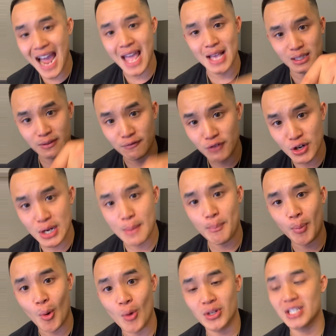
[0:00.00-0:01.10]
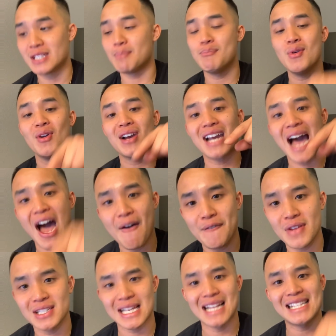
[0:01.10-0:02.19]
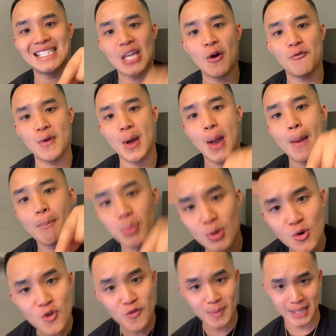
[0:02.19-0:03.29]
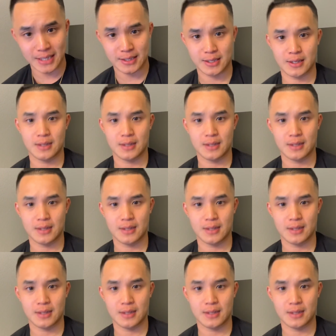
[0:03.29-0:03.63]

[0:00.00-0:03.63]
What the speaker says: is very important to building confidence and self-improvement.